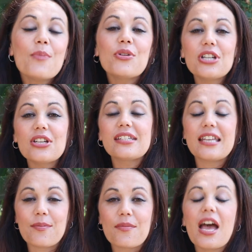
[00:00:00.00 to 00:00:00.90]
produced
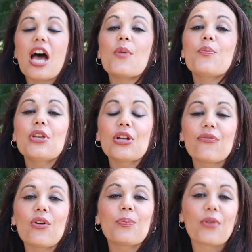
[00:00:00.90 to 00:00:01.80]
him a
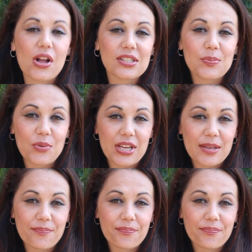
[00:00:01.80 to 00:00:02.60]
beautiful bronze bream.